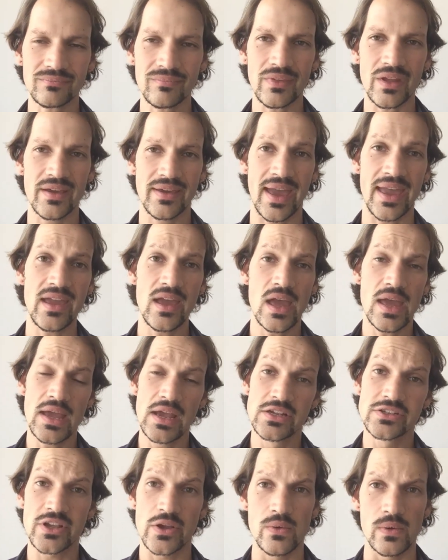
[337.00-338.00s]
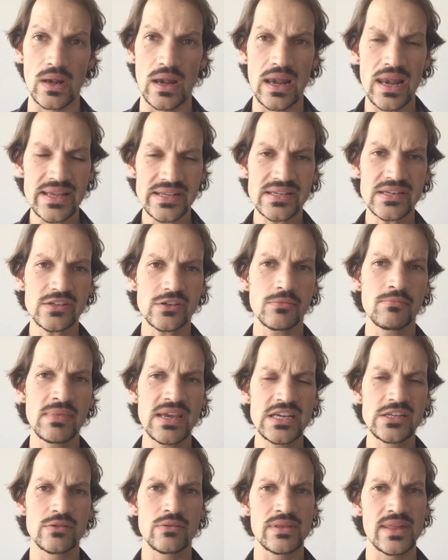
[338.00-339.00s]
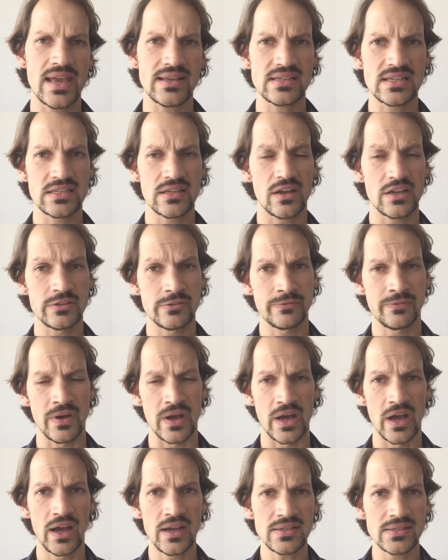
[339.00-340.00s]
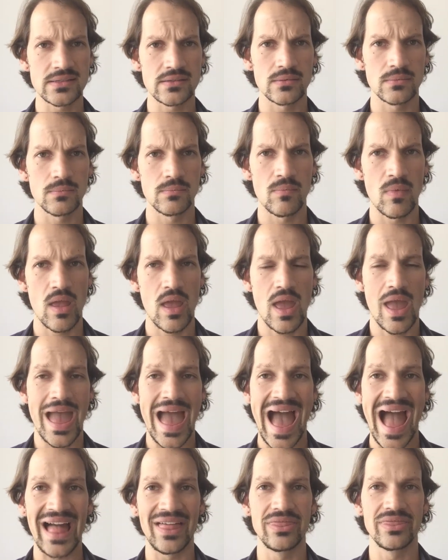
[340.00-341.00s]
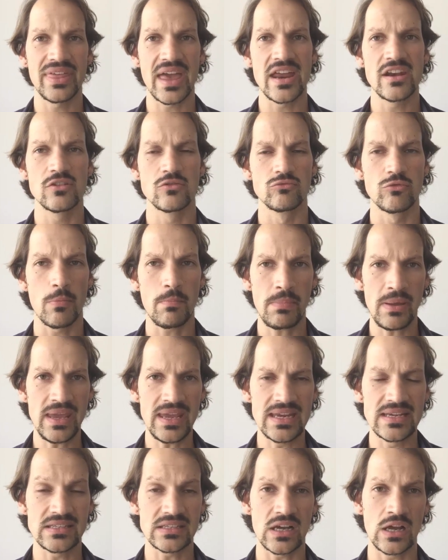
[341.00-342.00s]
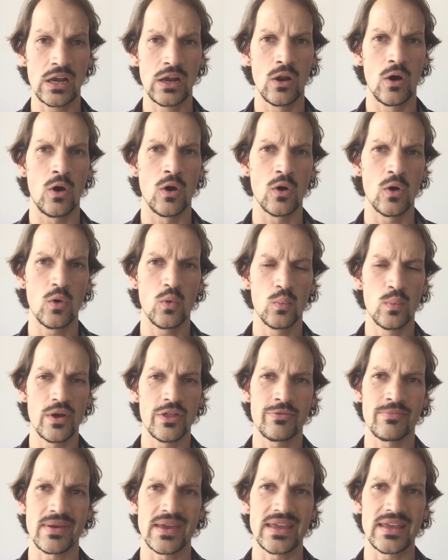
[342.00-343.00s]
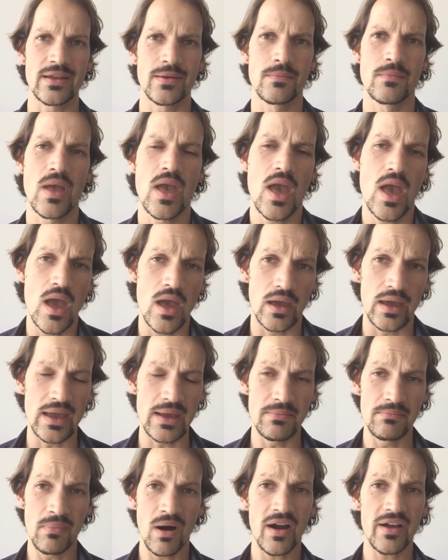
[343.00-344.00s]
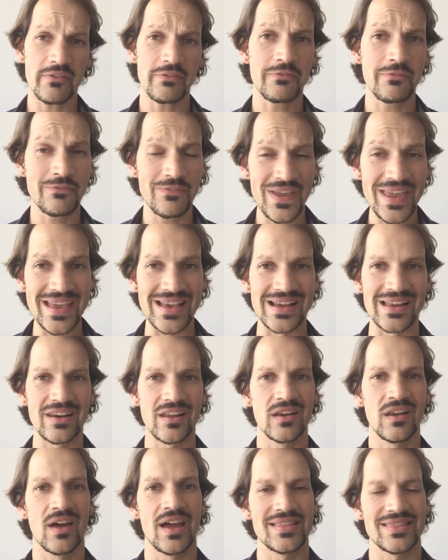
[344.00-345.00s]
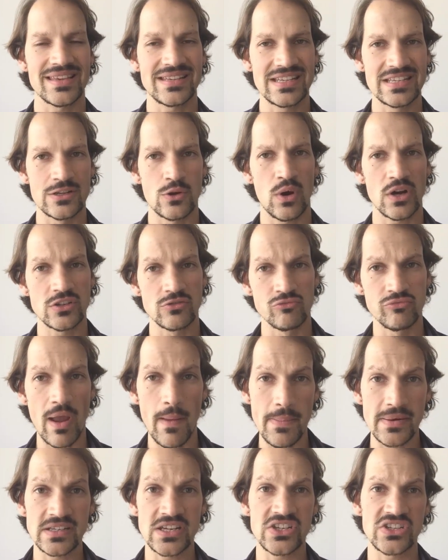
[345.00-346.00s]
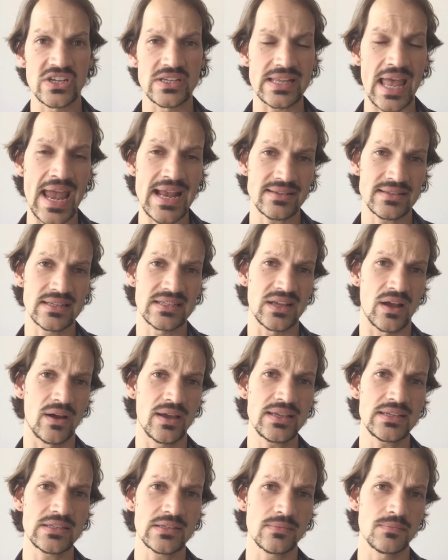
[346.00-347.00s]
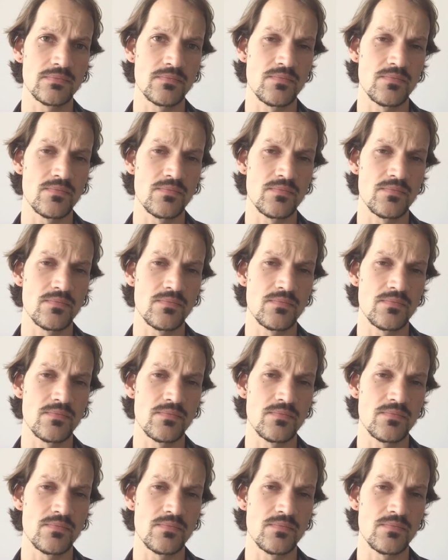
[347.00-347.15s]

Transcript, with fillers: Okay, so listen to me doing the exercise first and then repeat along with me. It might feel like this is quite a repetitious exercise,